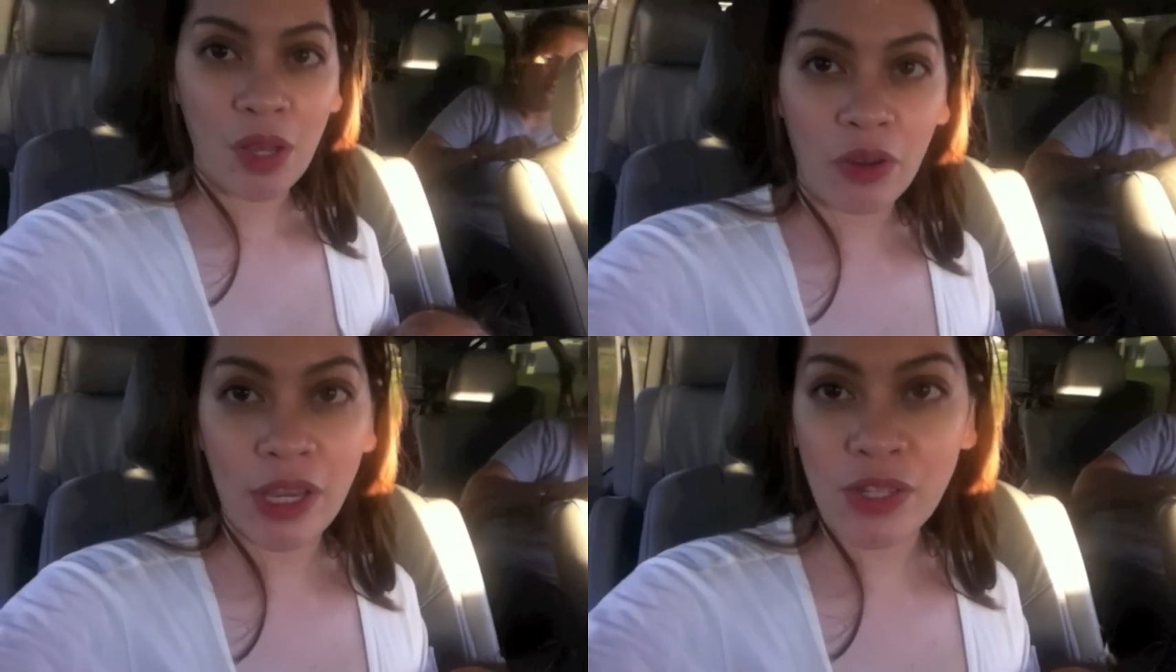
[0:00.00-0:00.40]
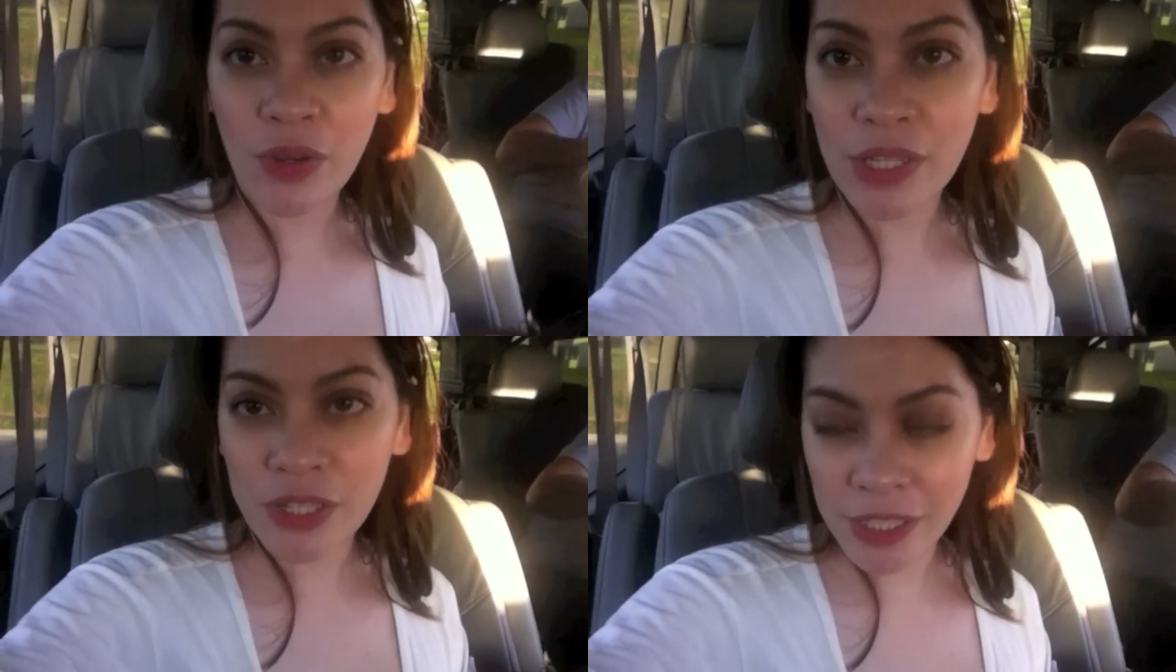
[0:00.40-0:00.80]
Okay,
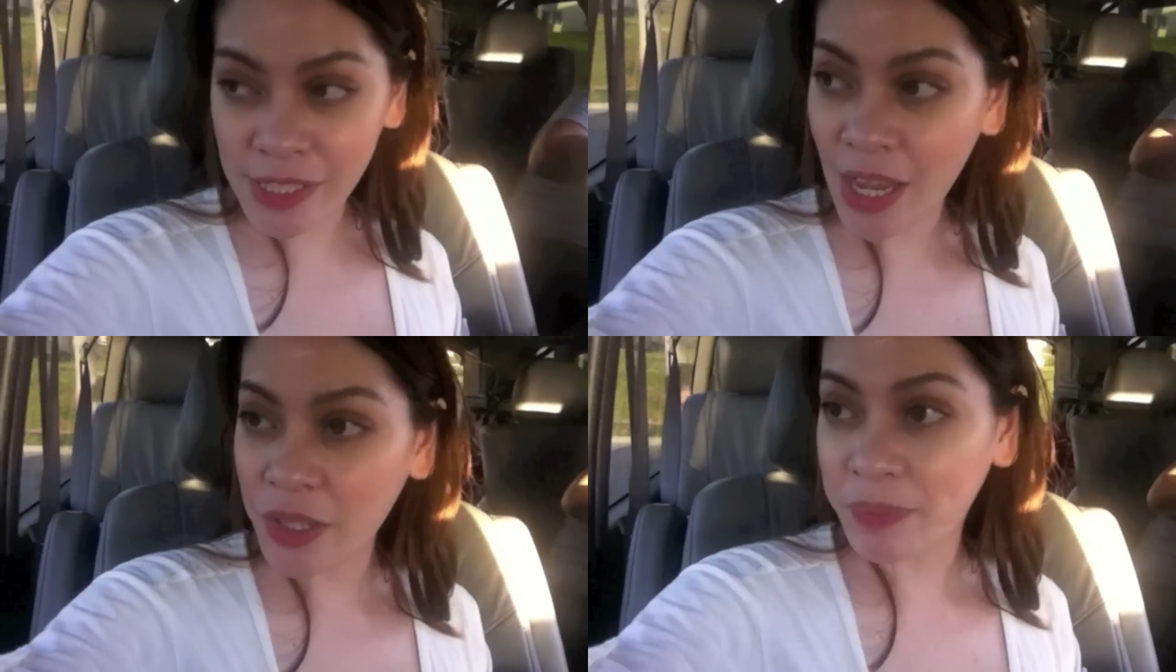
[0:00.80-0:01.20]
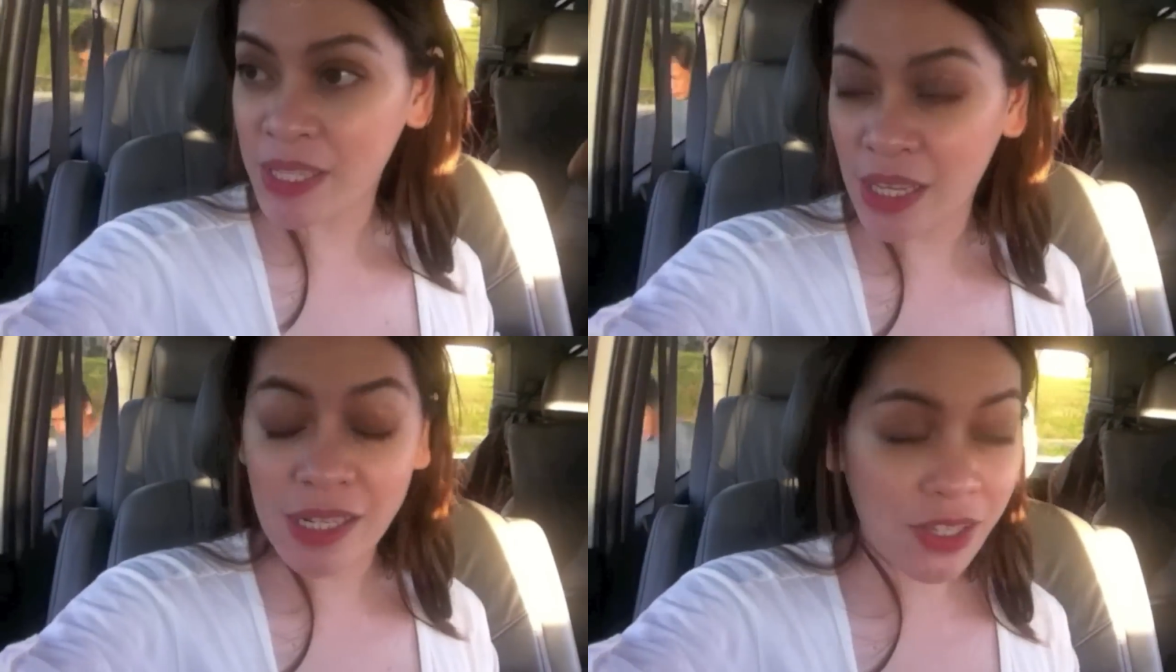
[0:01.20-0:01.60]
so it turns out
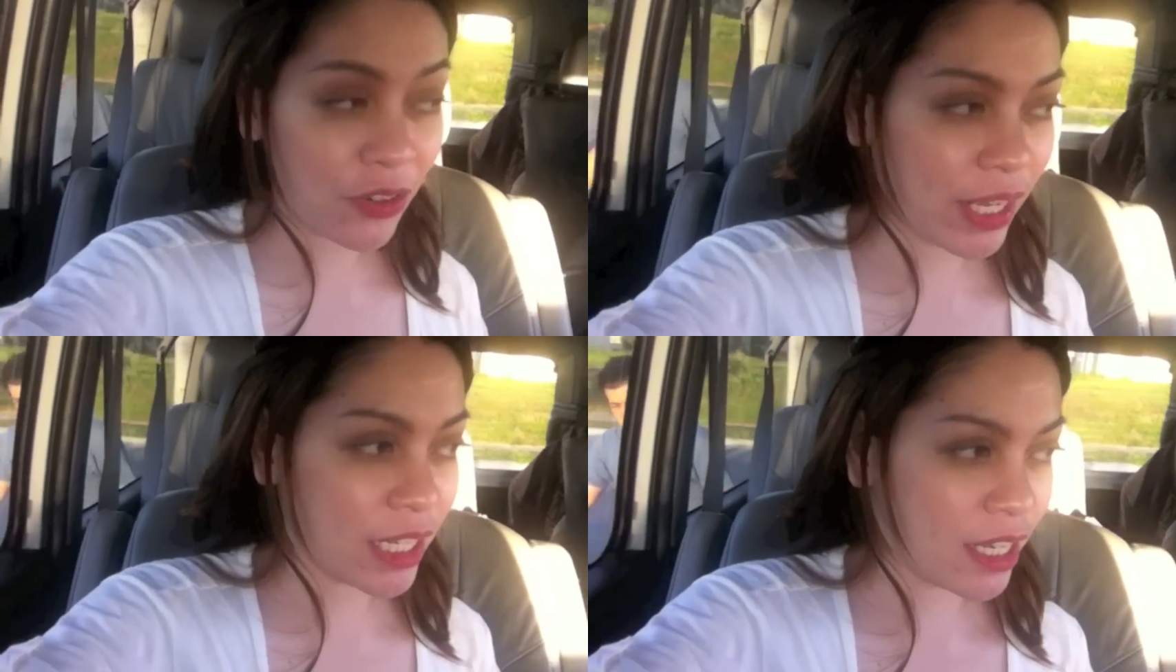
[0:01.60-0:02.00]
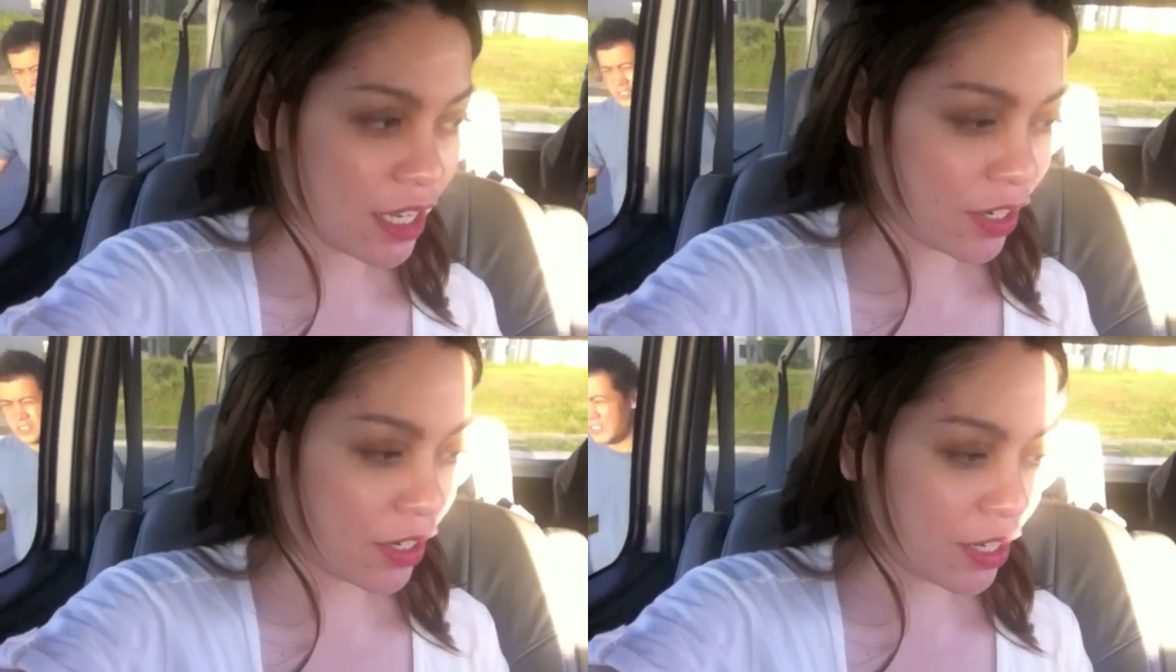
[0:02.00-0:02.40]
my son is already
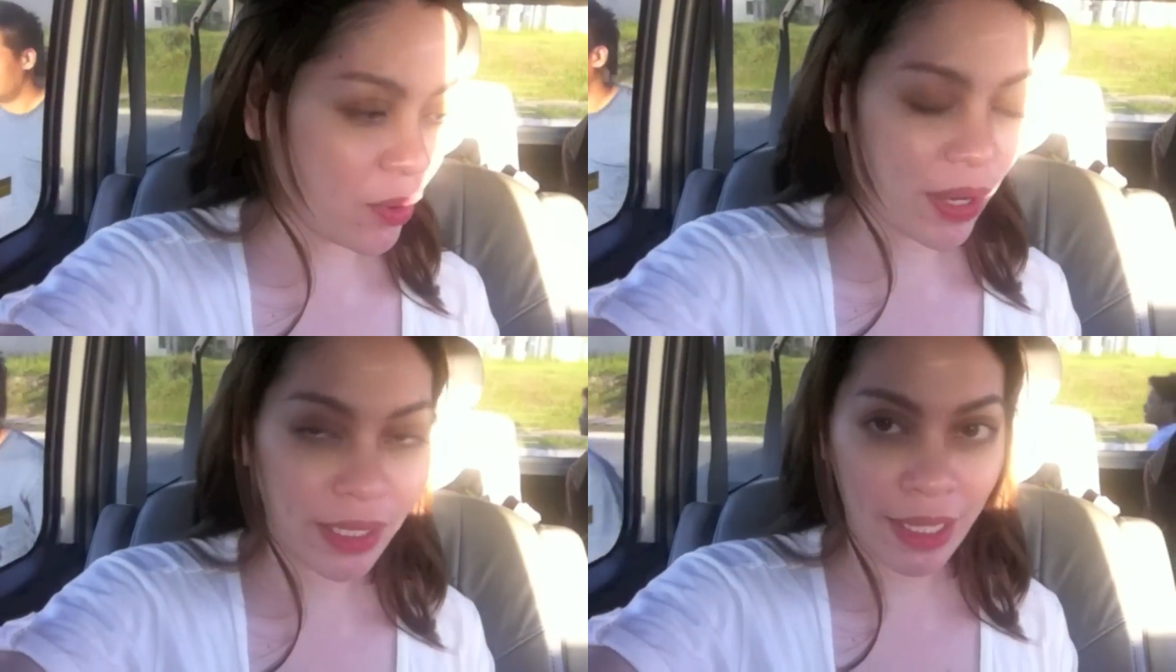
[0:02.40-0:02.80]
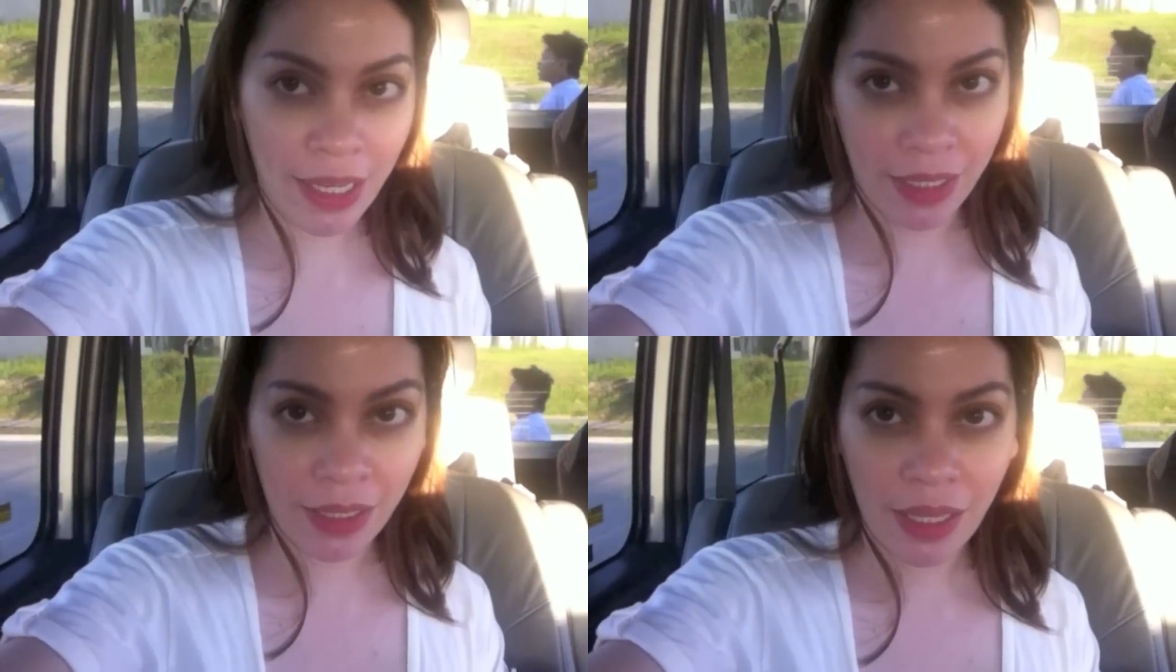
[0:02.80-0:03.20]
here. He went
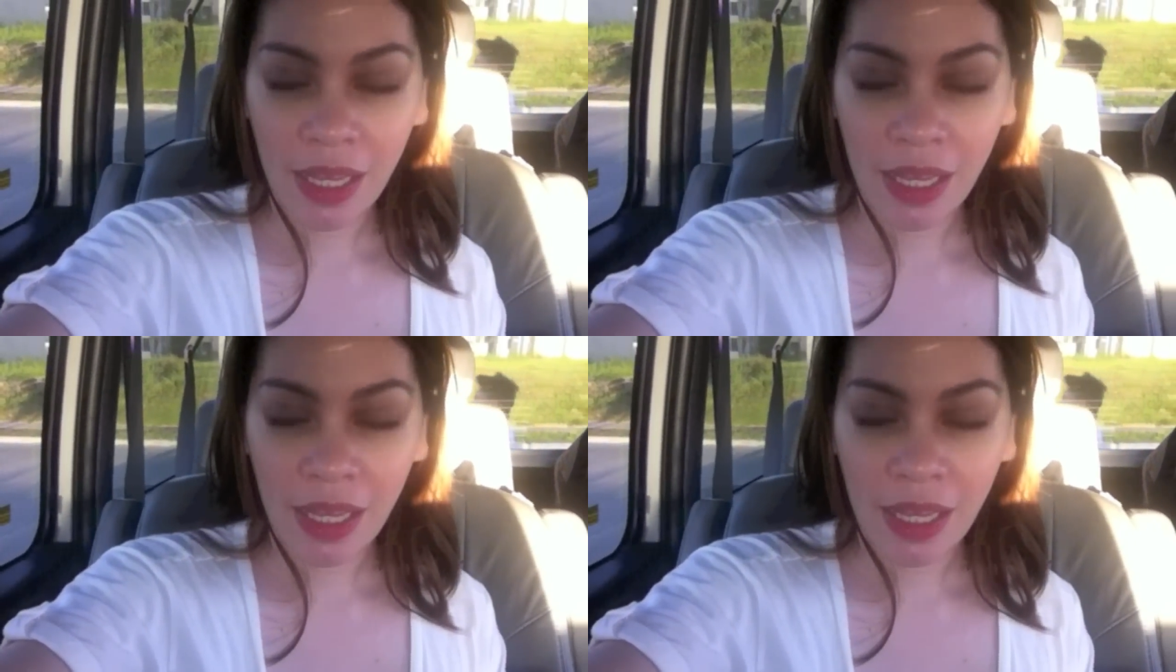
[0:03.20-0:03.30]
ahead.